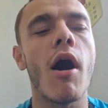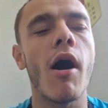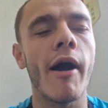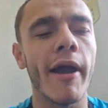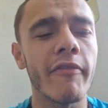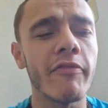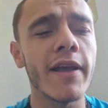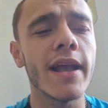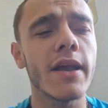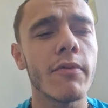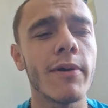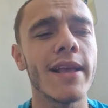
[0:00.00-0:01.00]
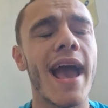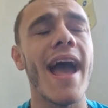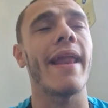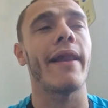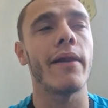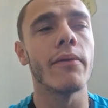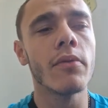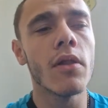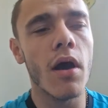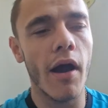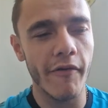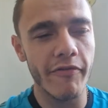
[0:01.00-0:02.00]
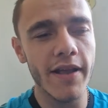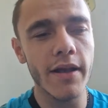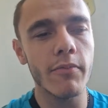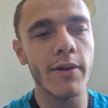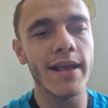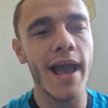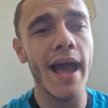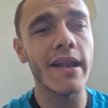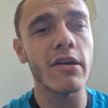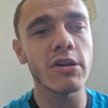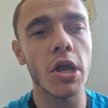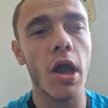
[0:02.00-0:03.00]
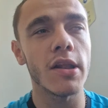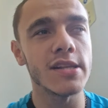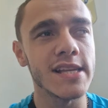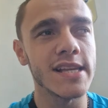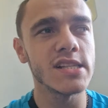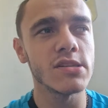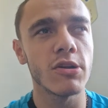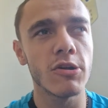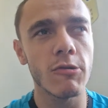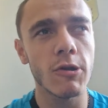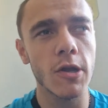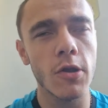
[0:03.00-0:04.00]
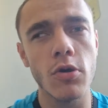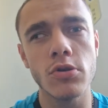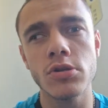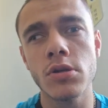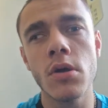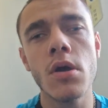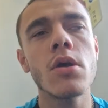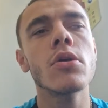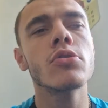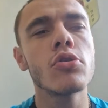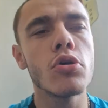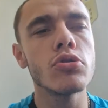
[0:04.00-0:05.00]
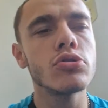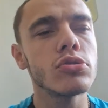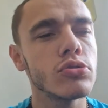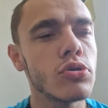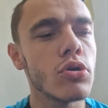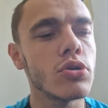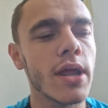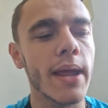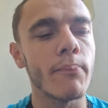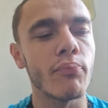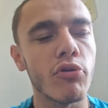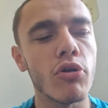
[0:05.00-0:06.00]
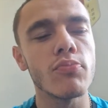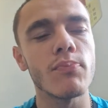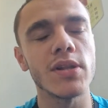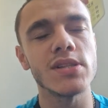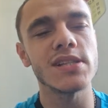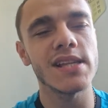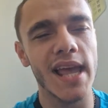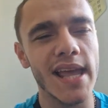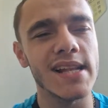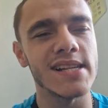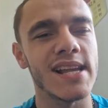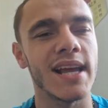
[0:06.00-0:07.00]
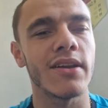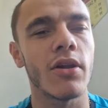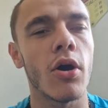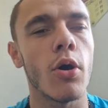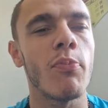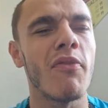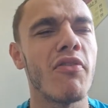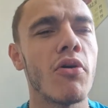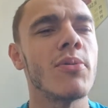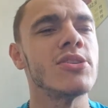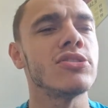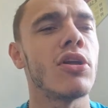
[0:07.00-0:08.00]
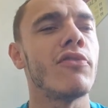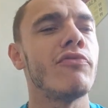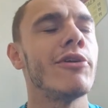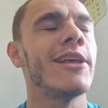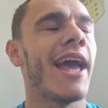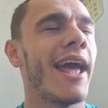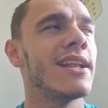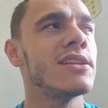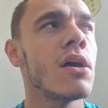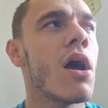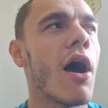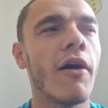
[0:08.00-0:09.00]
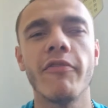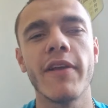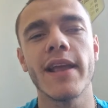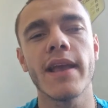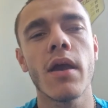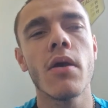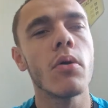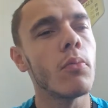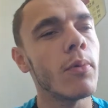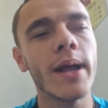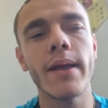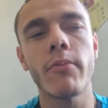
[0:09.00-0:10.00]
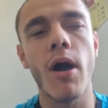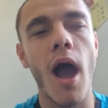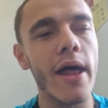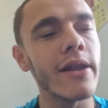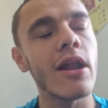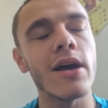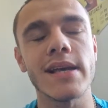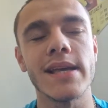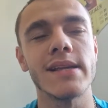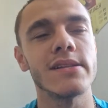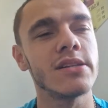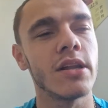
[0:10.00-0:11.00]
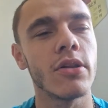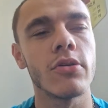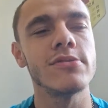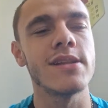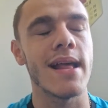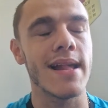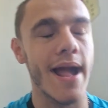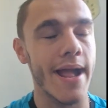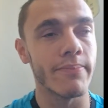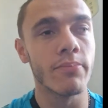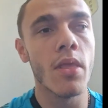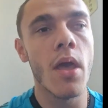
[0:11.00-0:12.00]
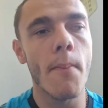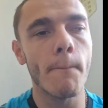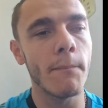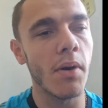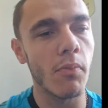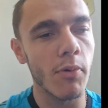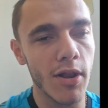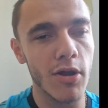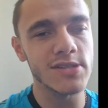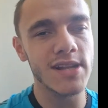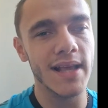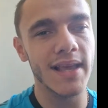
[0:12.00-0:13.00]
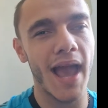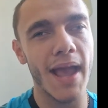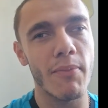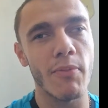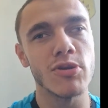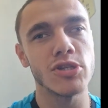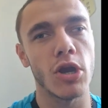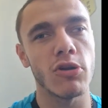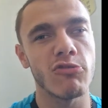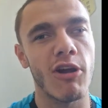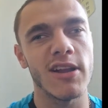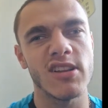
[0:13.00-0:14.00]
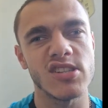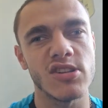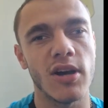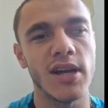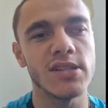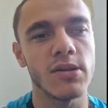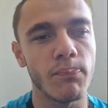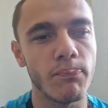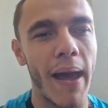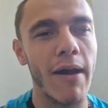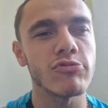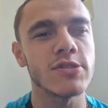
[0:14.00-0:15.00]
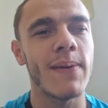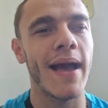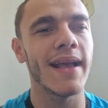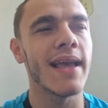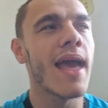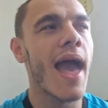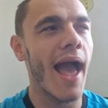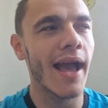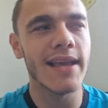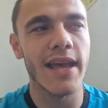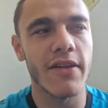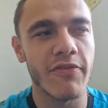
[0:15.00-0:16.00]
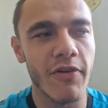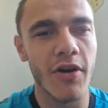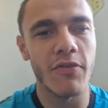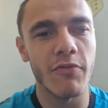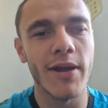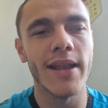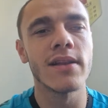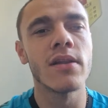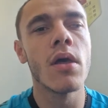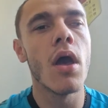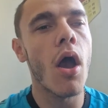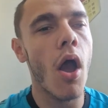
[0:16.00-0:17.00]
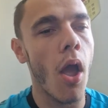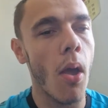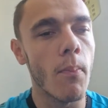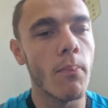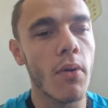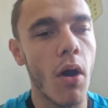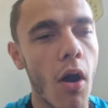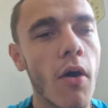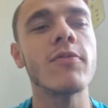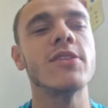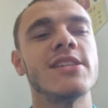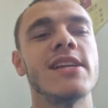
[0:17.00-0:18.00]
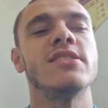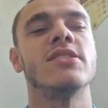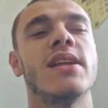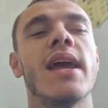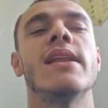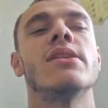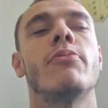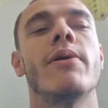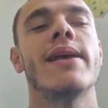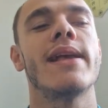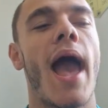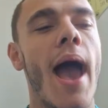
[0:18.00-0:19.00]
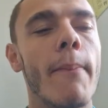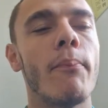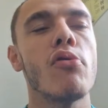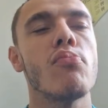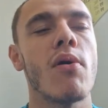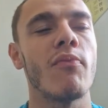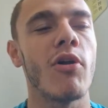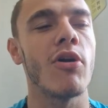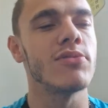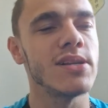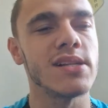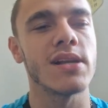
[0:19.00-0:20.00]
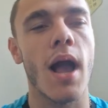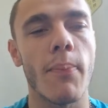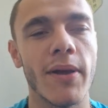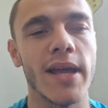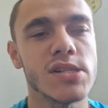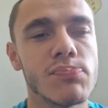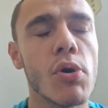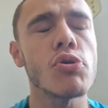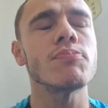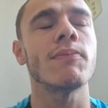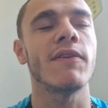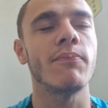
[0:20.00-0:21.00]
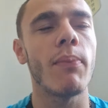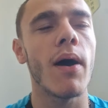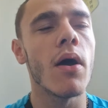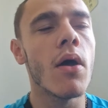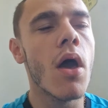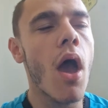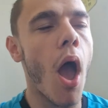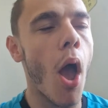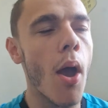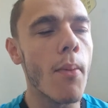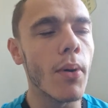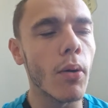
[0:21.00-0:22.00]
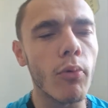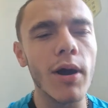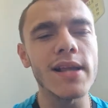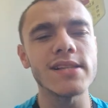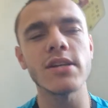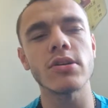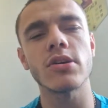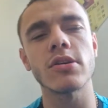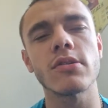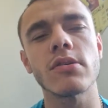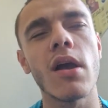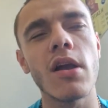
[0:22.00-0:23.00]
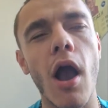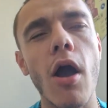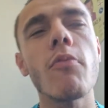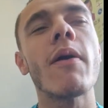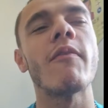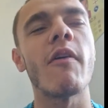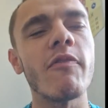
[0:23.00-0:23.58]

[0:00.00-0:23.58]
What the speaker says: I think we can. I think we can. I've seen some good improvements in the second half performance last weekend. I think we were unlucky to lose that game, but we lost that game and we showed great desire to bounce back and get the first win of the season in the week at Portman Road in the cup against Portsmouth. But what is he going to go with?